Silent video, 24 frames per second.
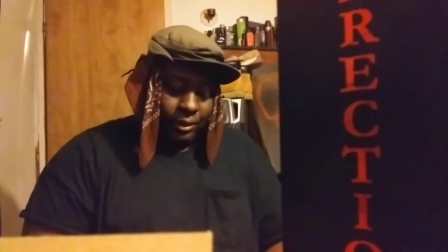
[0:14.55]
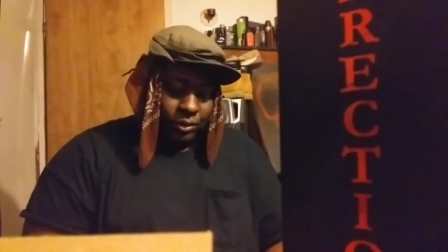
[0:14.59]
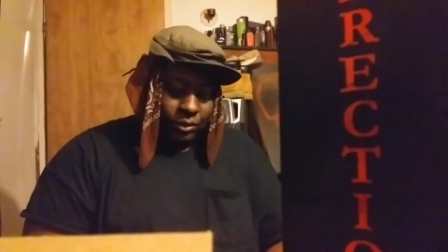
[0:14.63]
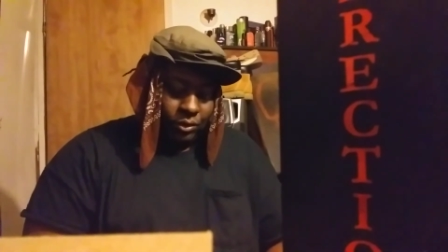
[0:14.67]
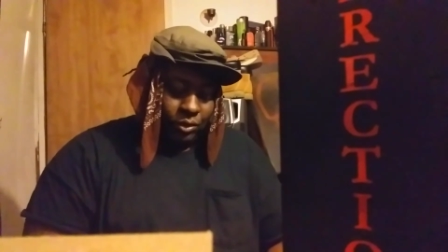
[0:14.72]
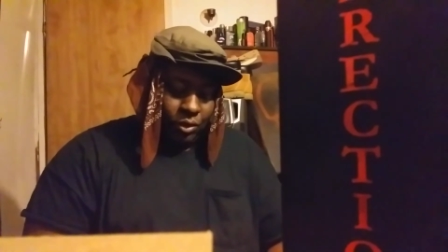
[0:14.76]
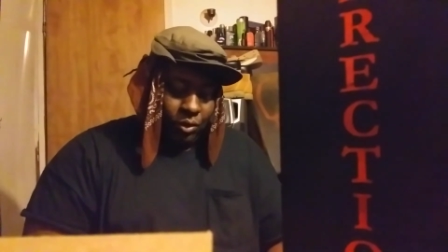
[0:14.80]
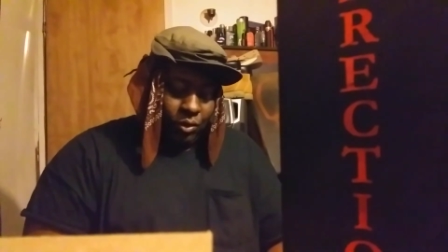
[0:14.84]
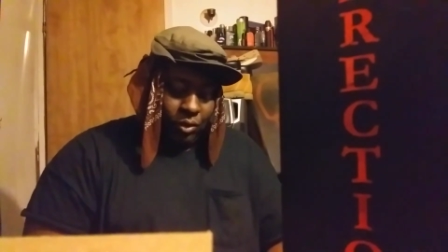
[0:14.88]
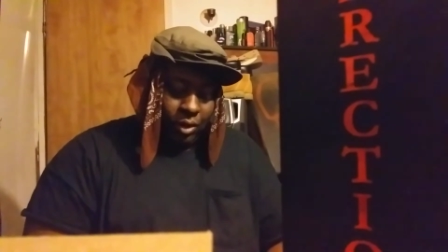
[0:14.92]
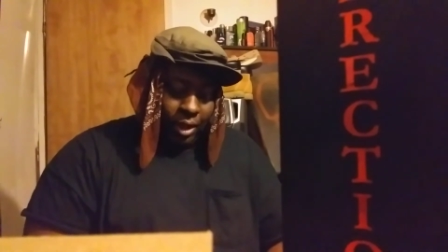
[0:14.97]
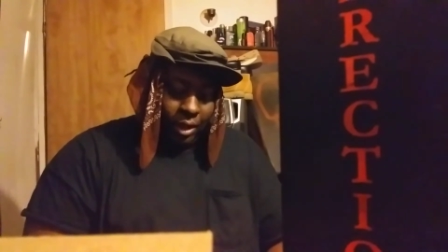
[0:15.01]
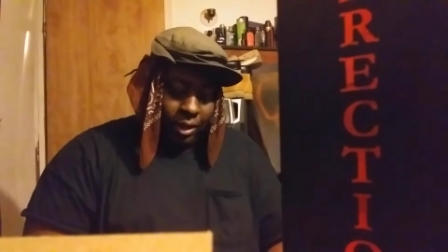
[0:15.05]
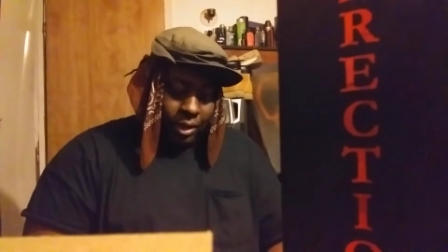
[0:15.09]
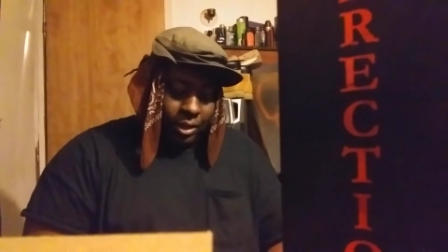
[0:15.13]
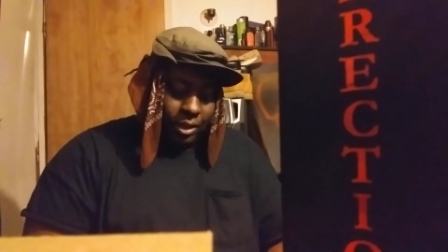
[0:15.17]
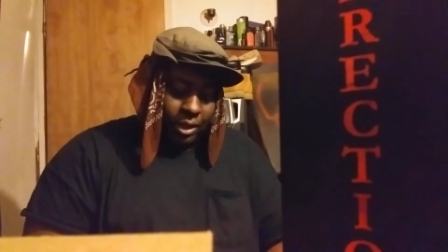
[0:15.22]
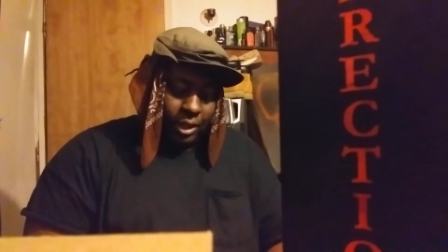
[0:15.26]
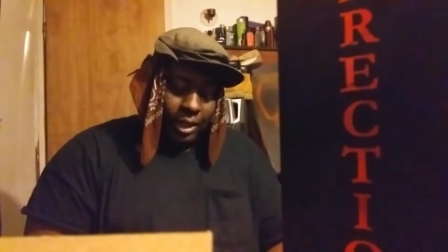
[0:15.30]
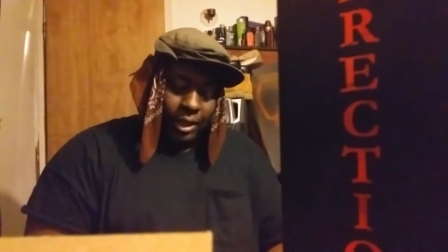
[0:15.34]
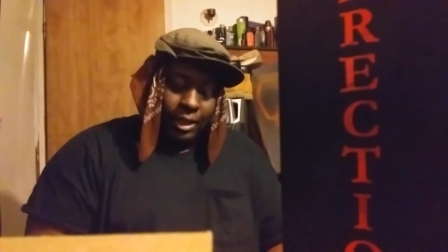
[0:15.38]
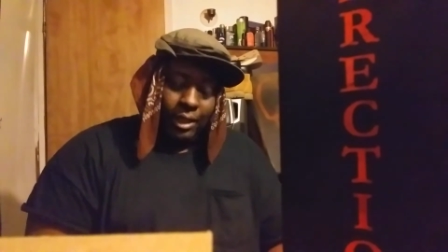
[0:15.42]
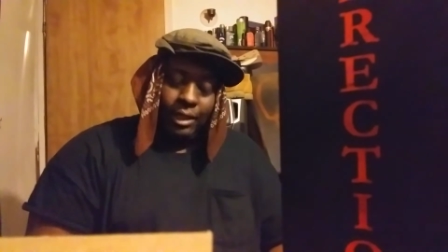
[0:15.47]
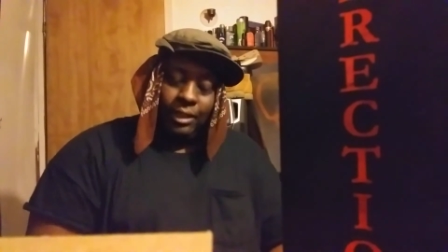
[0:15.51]
is no other
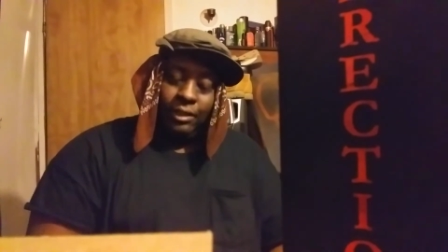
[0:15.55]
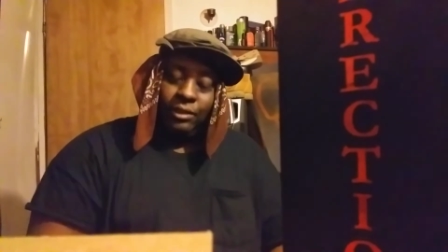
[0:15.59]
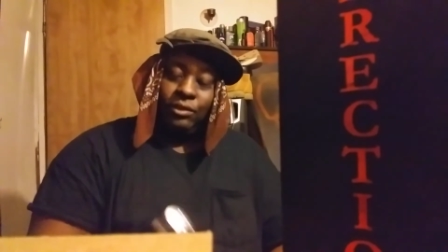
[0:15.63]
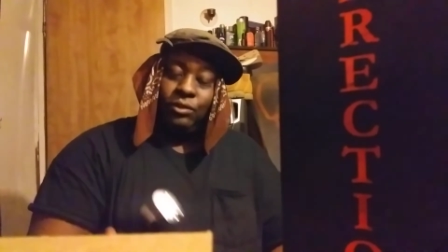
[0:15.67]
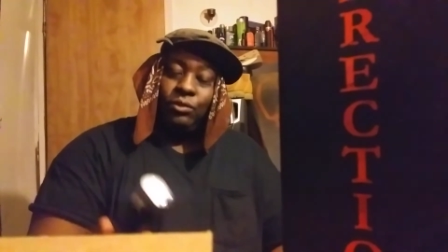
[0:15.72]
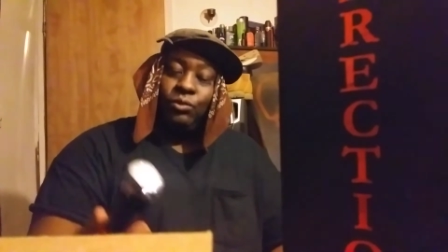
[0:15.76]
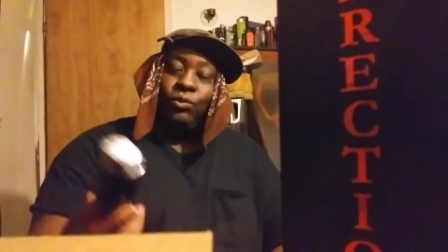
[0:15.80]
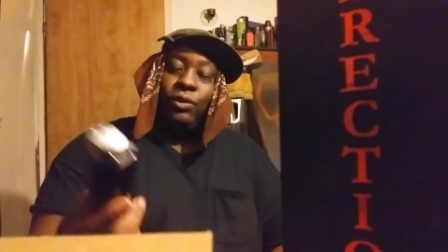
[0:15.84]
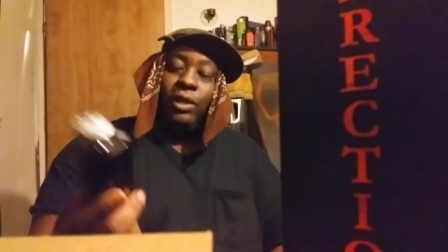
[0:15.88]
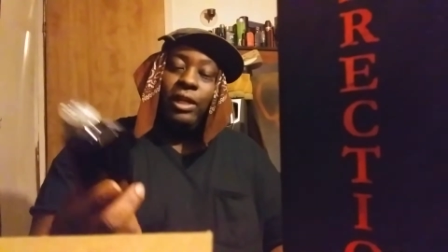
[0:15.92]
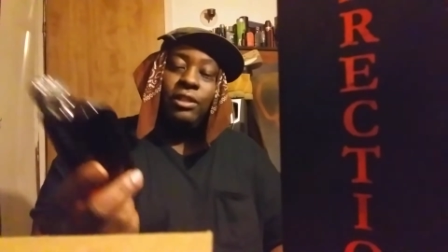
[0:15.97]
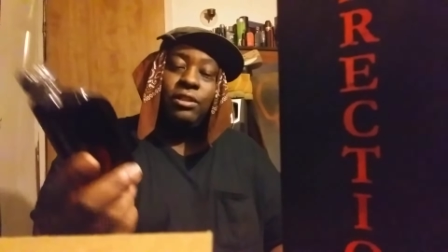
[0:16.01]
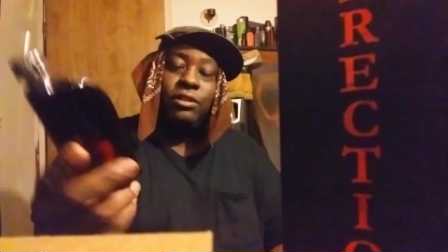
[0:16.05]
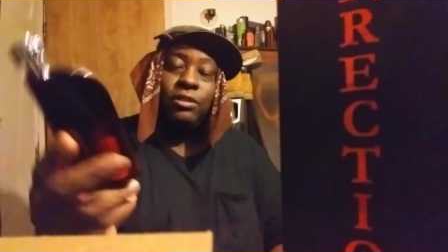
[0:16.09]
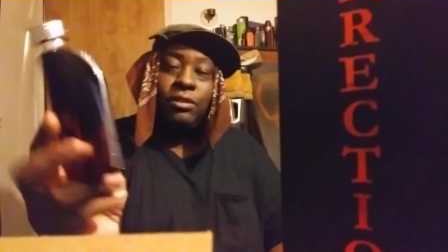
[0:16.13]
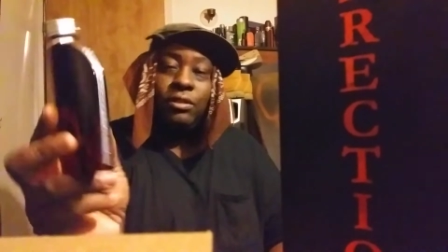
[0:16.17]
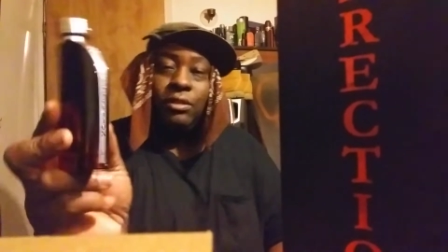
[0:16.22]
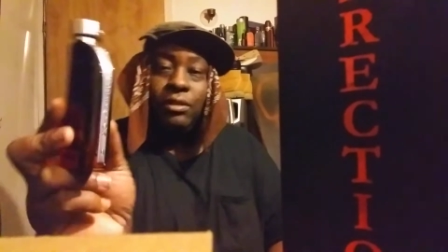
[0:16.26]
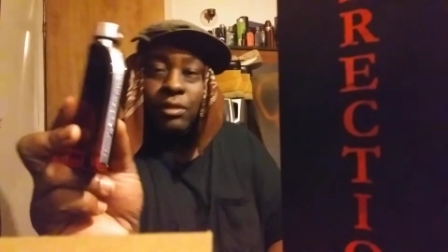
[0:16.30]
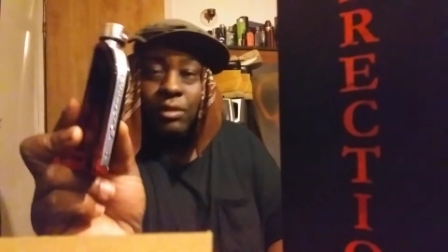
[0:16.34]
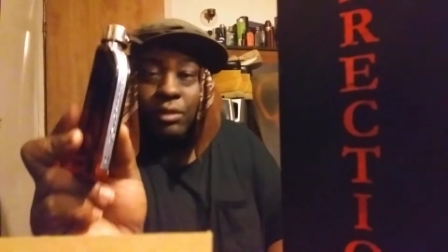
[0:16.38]
than Insurrection